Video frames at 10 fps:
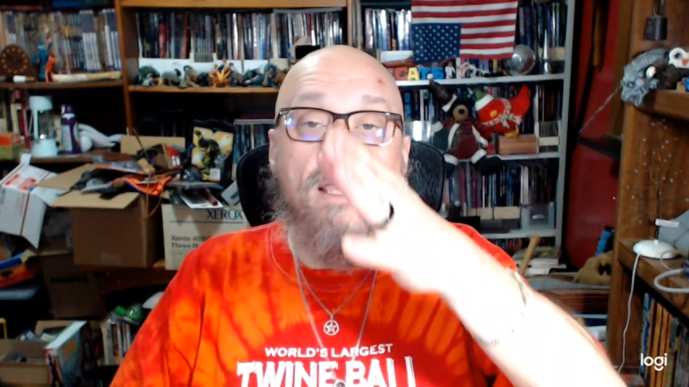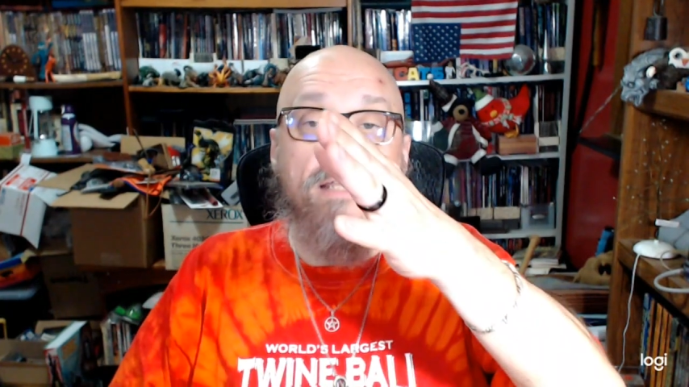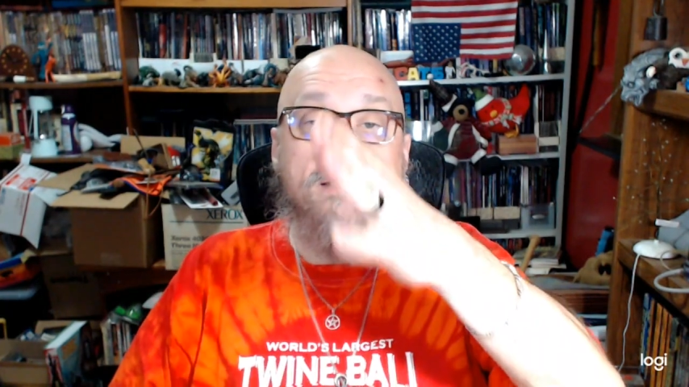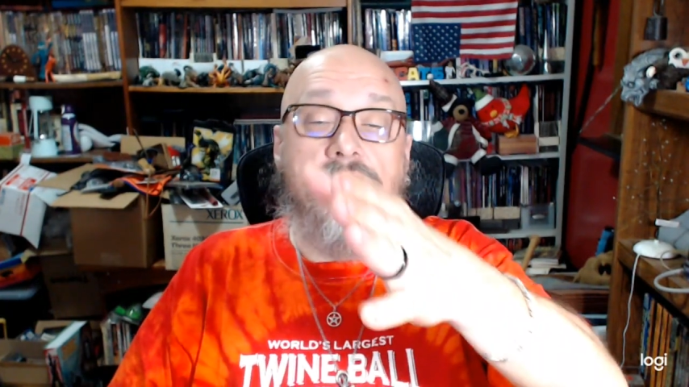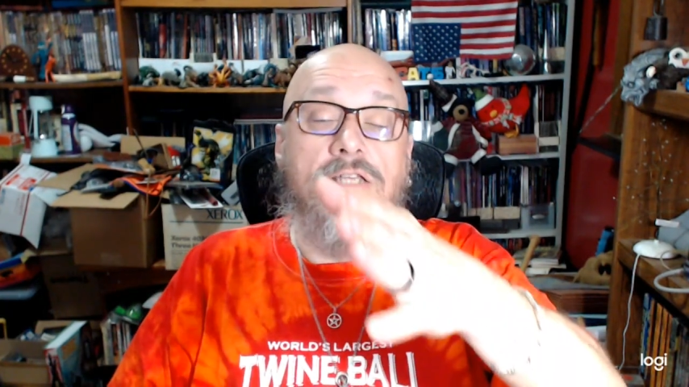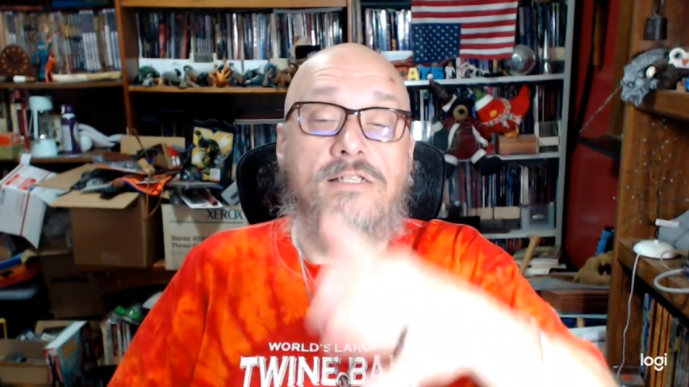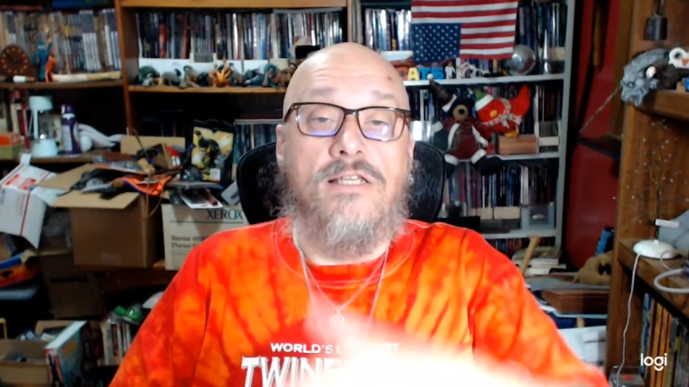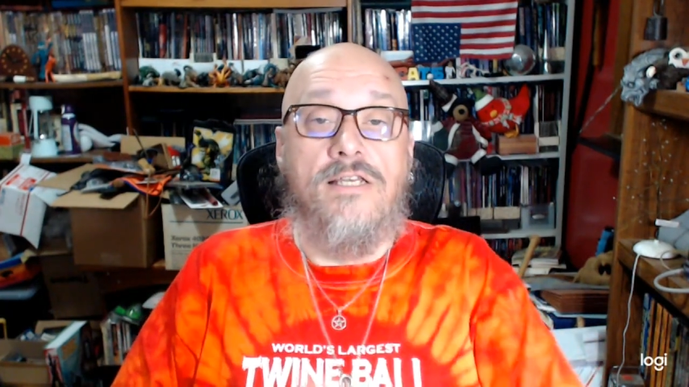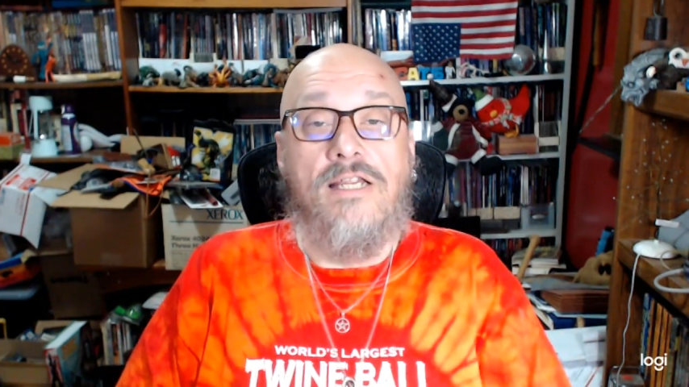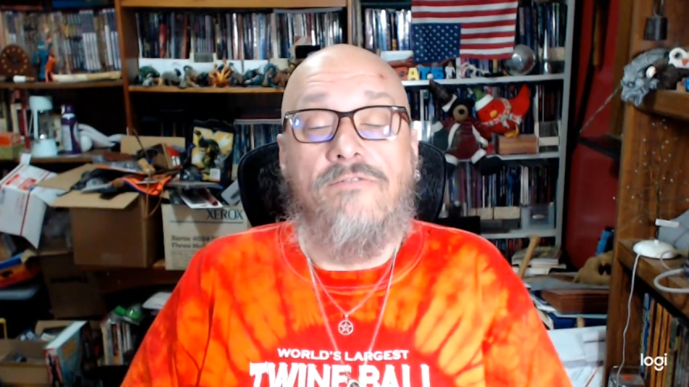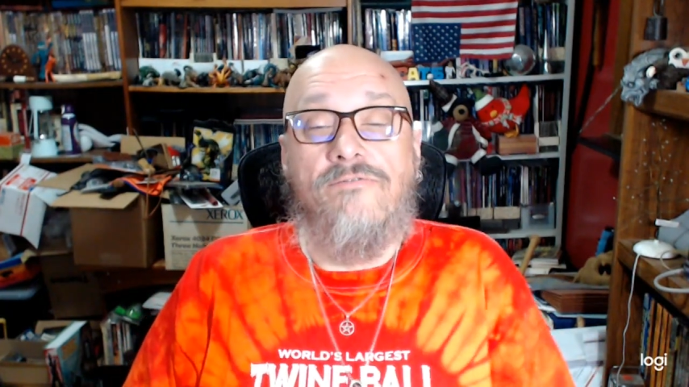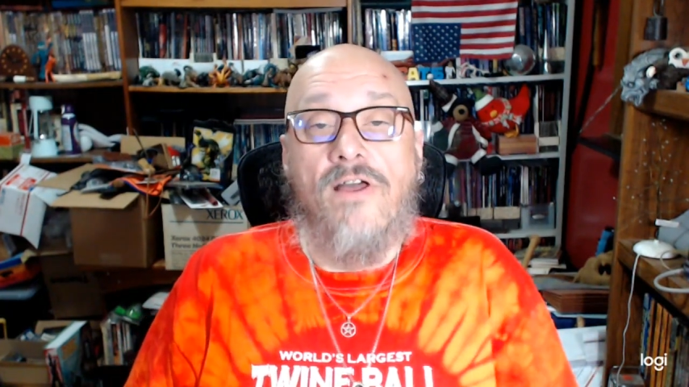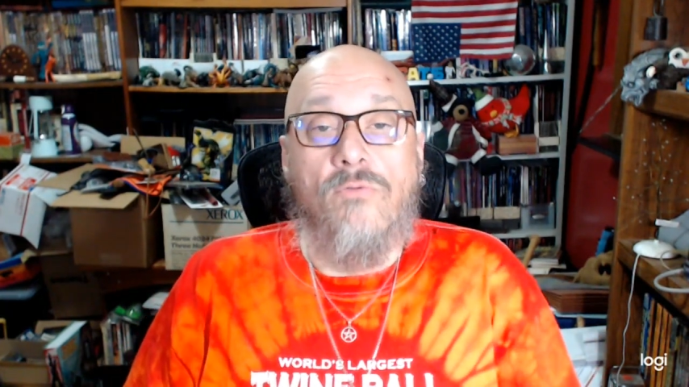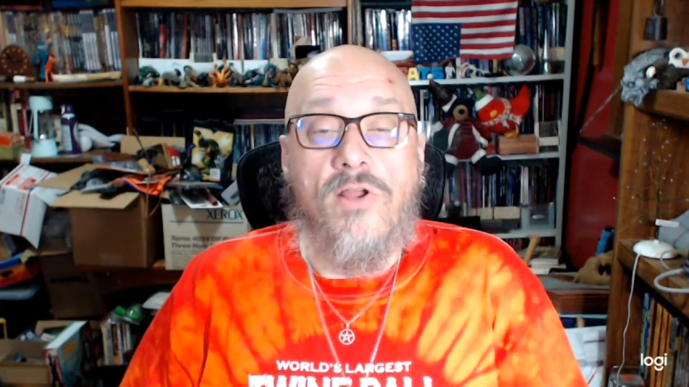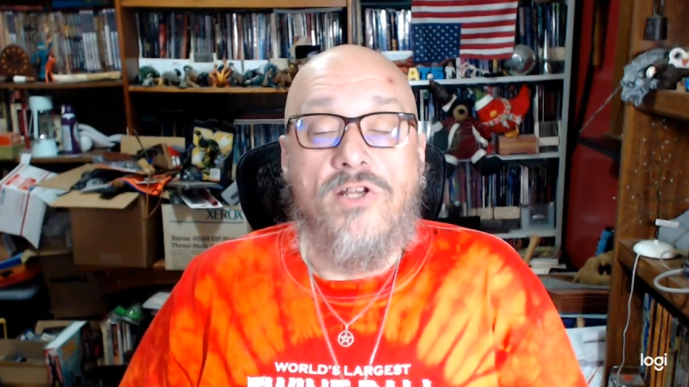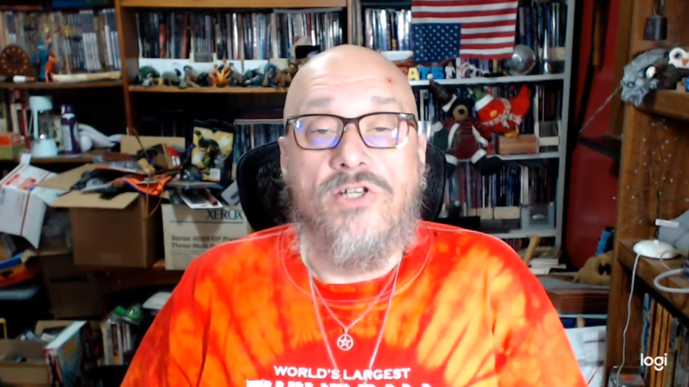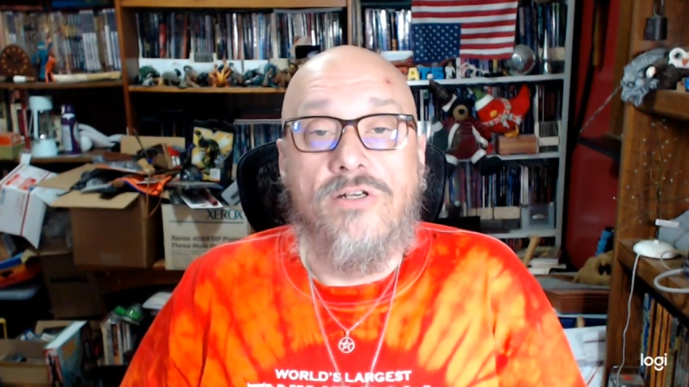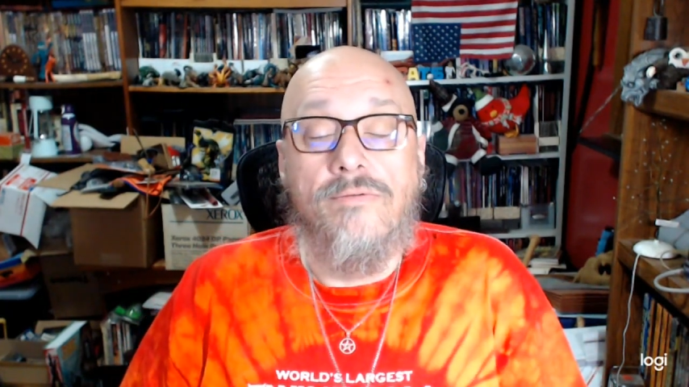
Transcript: is it doesn't need veneration.